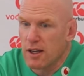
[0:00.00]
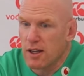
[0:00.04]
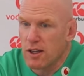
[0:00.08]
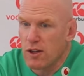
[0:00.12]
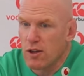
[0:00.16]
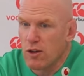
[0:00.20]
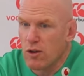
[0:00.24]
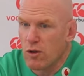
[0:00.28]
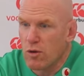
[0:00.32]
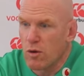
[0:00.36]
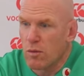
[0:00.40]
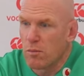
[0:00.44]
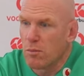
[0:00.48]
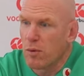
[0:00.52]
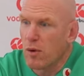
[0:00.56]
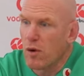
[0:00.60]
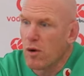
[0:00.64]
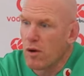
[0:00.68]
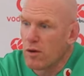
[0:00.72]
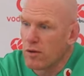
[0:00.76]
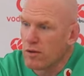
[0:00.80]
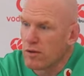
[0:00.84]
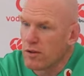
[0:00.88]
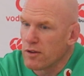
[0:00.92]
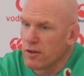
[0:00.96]
you know,
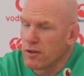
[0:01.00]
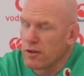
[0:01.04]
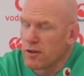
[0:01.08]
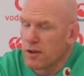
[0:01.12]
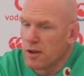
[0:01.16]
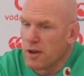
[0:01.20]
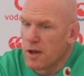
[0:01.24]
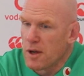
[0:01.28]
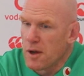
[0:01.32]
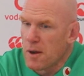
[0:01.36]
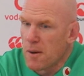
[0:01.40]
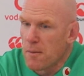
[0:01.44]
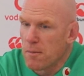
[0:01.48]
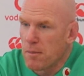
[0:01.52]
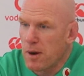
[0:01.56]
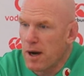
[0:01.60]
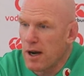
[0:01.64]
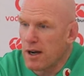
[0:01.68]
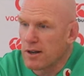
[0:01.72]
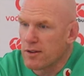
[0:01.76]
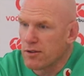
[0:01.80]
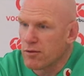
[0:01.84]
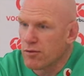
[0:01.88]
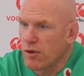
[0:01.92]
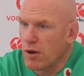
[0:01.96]
important
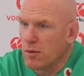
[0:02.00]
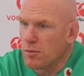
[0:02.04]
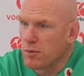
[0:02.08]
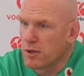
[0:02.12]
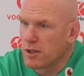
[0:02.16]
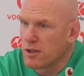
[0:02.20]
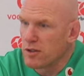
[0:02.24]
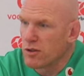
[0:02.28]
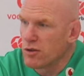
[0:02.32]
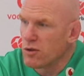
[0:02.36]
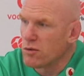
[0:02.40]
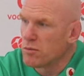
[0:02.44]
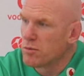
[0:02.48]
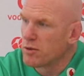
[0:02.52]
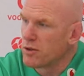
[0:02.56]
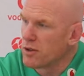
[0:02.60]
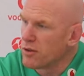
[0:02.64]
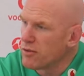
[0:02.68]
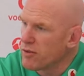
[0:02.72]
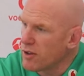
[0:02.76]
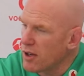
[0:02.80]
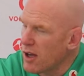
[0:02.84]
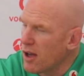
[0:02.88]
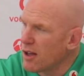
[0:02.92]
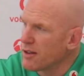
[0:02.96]
part of what we do, but
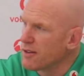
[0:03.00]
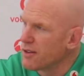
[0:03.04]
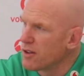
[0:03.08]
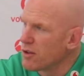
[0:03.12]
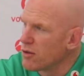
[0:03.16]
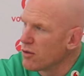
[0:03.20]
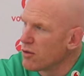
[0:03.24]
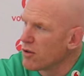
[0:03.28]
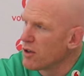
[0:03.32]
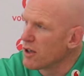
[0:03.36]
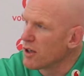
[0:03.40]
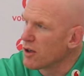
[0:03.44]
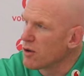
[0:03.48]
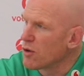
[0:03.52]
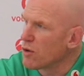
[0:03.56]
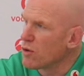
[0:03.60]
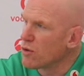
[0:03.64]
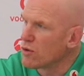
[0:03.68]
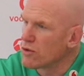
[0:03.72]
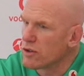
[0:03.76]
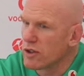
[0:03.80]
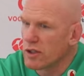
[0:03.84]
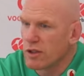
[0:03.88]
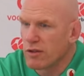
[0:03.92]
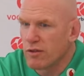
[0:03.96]
you have a continuity of
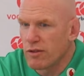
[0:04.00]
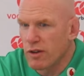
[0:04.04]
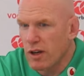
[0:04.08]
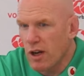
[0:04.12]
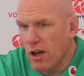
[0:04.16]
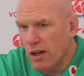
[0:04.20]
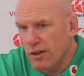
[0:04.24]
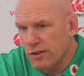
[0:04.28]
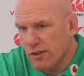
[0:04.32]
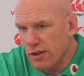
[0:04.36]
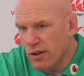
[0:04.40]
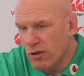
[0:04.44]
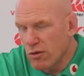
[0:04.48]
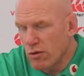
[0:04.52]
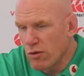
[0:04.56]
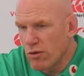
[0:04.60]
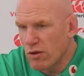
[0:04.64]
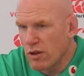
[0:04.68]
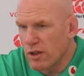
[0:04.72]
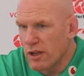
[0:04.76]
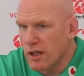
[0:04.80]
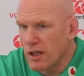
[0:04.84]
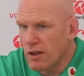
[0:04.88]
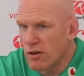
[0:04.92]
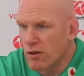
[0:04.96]
coaching, you have a
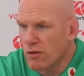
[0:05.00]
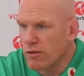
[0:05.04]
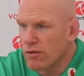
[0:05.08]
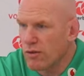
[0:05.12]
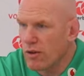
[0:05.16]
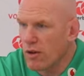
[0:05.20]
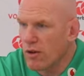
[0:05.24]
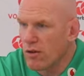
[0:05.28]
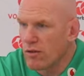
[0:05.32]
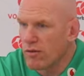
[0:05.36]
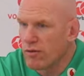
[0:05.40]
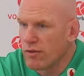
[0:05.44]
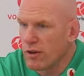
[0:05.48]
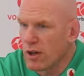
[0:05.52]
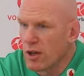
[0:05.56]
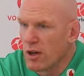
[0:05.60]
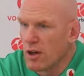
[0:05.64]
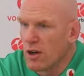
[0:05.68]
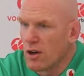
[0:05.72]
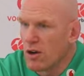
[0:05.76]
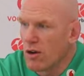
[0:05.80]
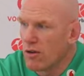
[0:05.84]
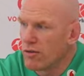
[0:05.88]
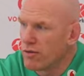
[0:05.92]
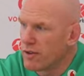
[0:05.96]
continuity of
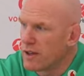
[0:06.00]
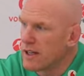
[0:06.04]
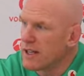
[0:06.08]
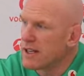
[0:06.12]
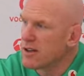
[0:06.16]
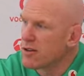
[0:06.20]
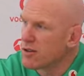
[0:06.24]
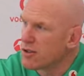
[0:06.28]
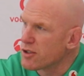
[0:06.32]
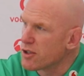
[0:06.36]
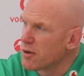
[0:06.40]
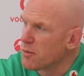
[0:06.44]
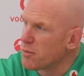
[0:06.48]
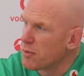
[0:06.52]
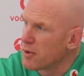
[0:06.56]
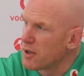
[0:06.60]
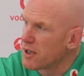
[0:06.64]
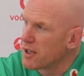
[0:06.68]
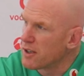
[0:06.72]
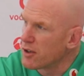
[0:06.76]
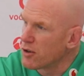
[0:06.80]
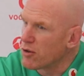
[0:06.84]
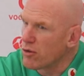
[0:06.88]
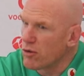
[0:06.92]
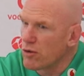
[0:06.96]
leadership
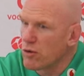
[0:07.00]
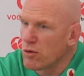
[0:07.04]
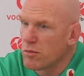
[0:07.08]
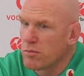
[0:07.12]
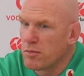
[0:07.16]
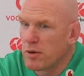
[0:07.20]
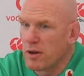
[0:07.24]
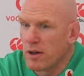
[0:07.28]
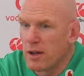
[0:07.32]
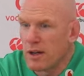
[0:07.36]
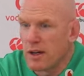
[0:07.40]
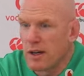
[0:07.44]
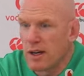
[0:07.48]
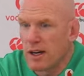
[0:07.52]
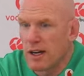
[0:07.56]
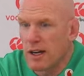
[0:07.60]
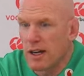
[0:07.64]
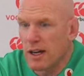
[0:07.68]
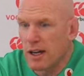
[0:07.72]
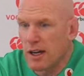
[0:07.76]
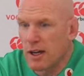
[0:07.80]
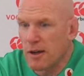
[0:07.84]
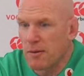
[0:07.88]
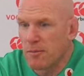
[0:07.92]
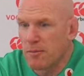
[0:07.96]
within the group,
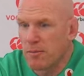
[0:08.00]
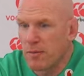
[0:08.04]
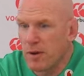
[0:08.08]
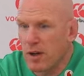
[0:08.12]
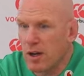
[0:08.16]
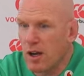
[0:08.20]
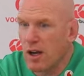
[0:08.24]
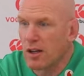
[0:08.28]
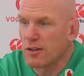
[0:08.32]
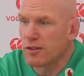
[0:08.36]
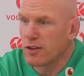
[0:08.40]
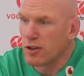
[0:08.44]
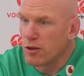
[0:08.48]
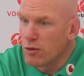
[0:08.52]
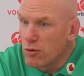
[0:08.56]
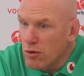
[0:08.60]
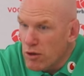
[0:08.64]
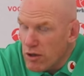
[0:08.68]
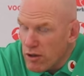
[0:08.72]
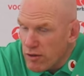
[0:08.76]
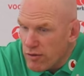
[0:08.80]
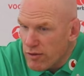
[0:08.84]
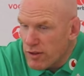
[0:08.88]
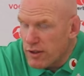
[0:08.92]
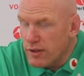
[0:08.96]

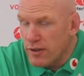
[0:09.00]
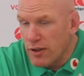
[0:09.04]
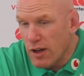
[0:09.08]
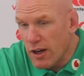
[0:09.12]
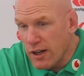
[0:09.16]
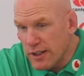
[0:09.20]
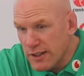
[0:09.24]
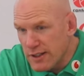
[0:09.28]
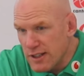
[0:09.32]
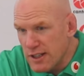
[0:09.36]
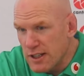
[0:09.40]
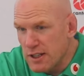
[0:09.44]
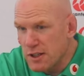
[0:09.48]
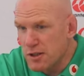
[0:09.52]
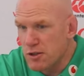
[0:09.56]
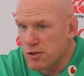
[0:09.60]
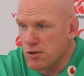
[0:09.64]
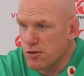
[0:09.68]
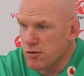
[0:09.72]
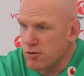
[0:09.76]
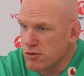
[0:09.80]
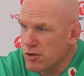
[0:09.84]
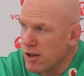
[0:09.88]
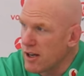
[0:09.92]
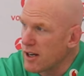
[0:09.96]
continuity of
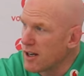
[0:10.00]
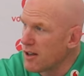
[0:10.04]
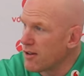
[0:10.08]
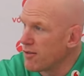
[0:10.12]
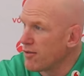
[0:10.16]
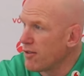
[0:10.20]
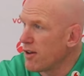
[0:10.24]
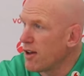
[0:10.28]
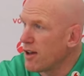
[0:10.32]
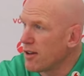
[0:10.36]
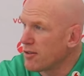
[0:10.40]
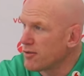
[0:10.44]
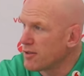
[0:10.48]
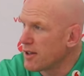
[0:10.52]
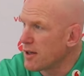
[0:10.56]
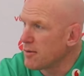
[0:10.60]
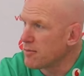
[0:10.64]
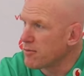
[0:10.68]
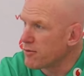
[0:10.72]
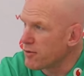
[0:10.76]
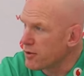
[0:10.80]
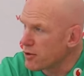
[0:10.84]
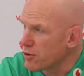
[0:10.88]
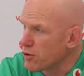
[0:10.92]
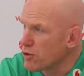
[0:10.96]
ideas. You're trying to evolve
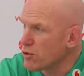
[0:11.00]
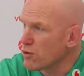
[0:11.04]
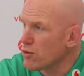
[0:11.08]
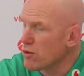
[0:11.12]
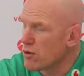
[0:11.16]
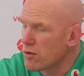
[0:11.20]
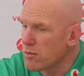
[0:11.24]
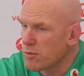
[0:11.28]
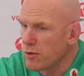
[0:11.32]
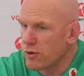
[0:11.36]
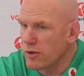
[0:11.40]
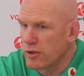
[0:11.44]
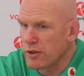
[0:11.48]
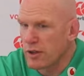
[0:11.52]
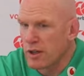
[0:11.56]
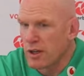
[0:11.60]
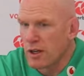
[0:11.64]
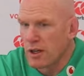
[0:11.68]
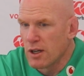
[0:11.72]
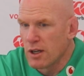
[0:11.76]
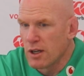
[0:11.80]
them for sure, but,